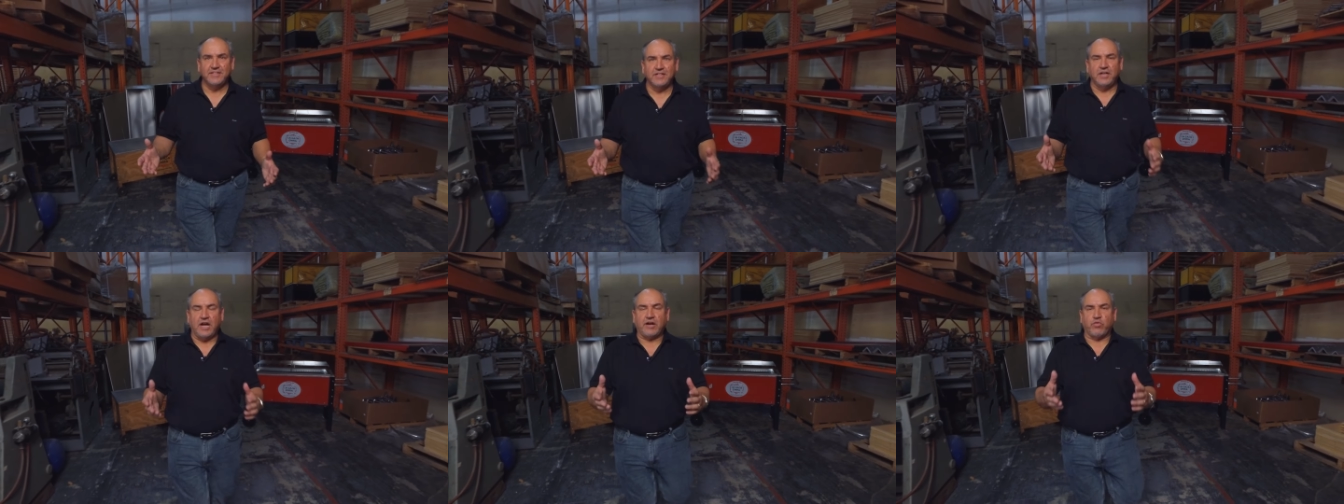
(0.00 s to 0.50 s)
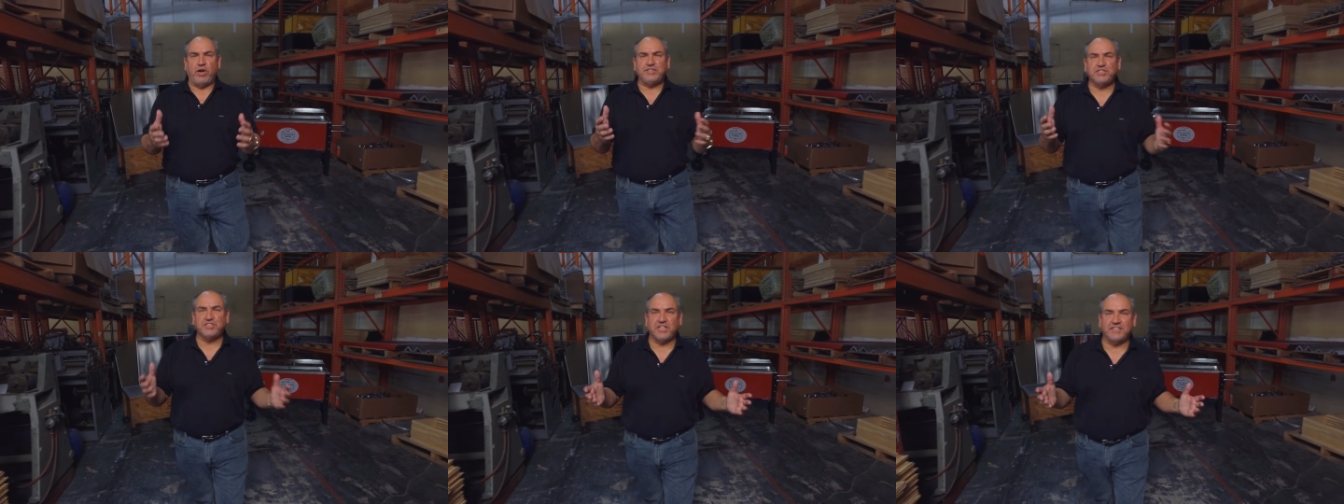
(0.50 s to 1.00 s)
A
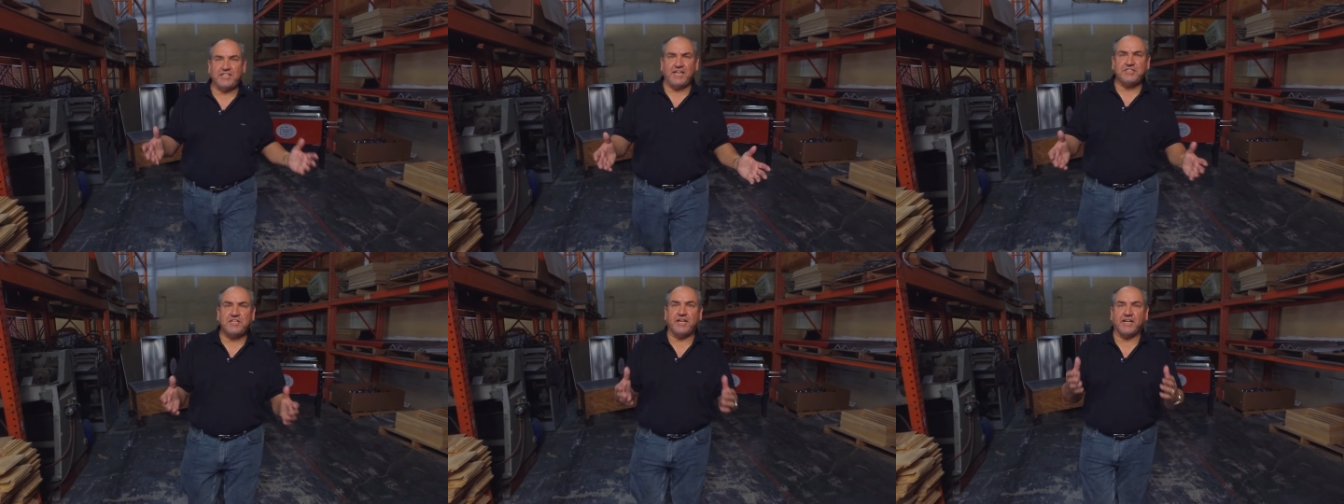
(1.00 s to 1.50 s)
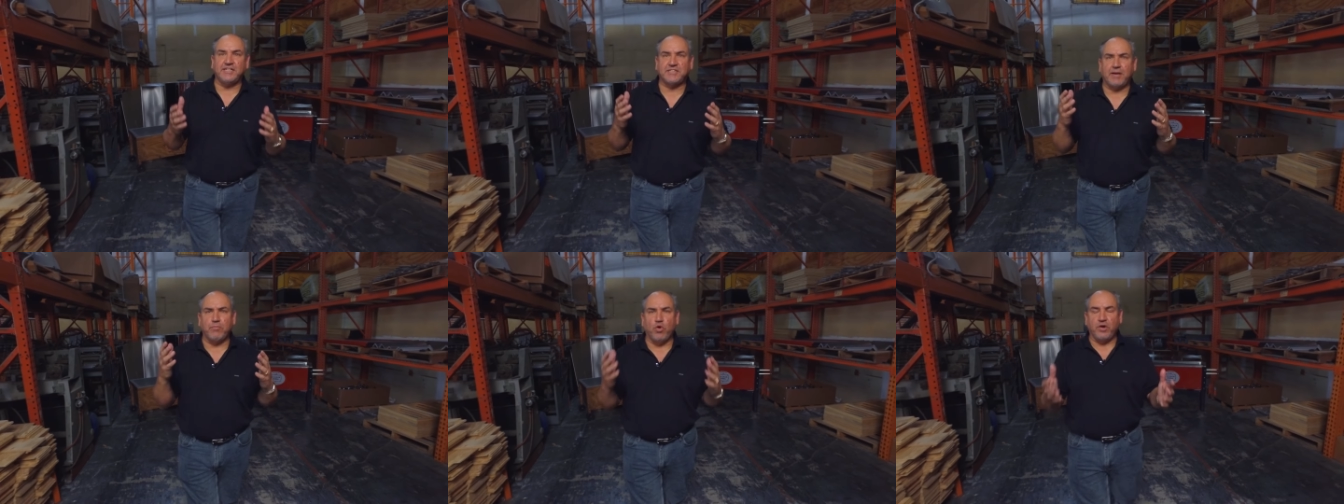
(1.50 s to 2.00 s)
crazy statistic is
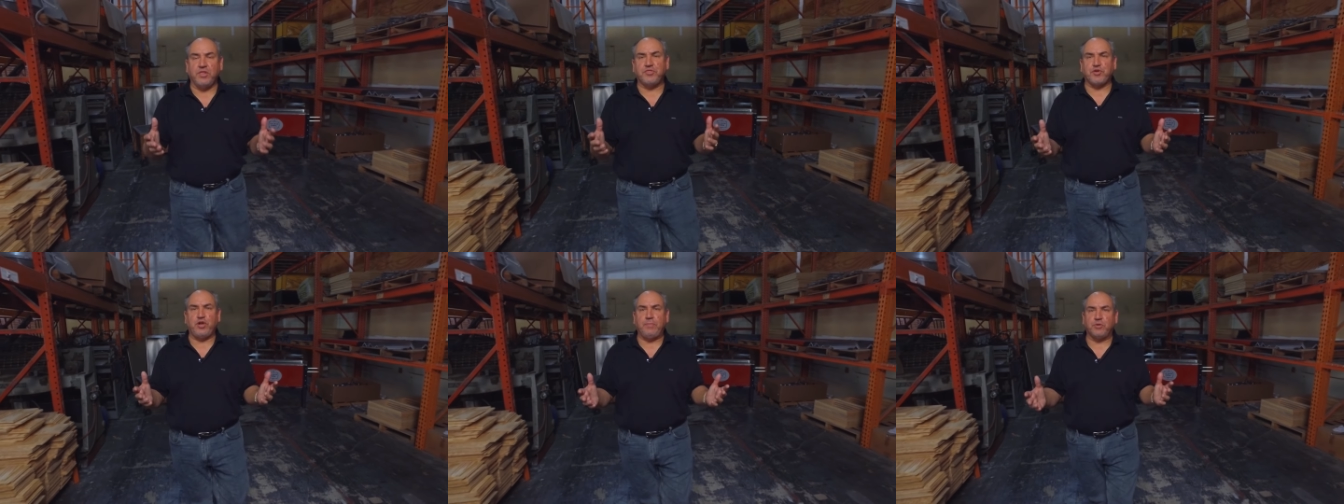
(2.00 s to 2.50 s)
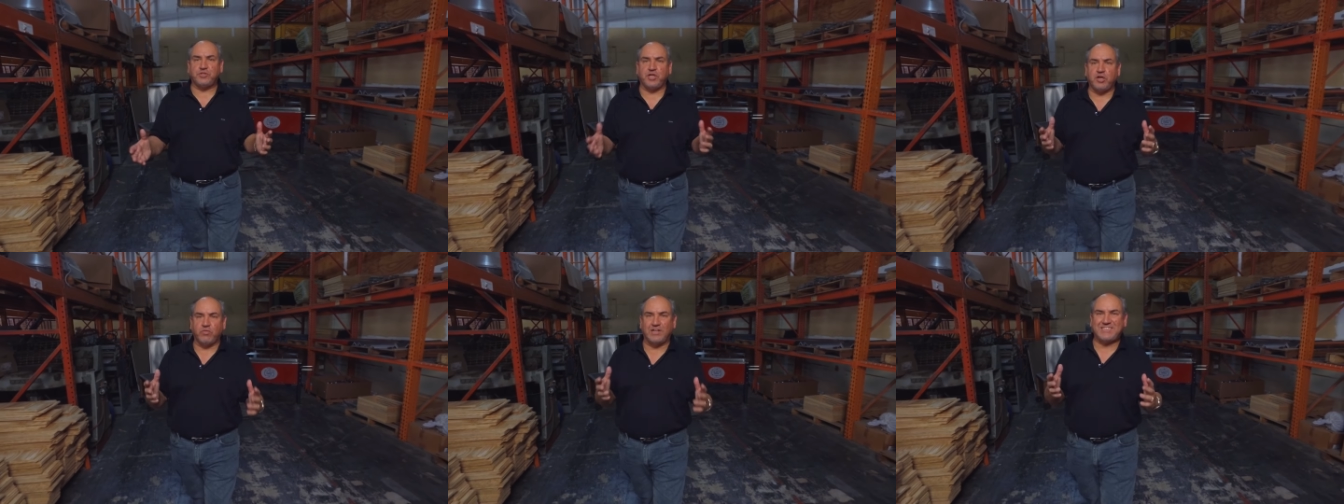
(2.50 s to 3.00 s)
that more than
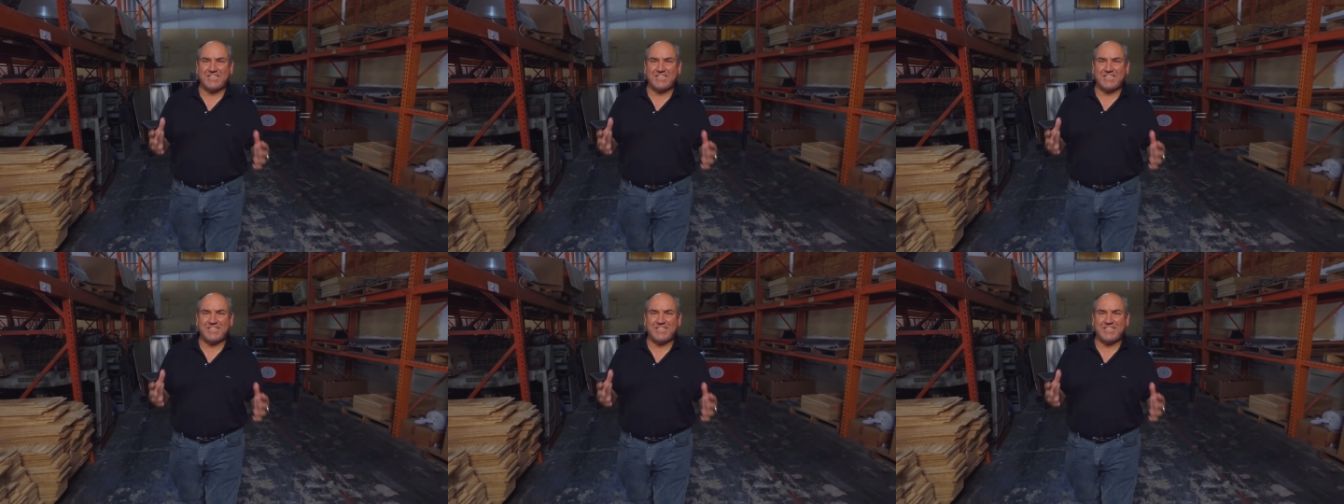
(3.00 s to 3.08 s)
30% of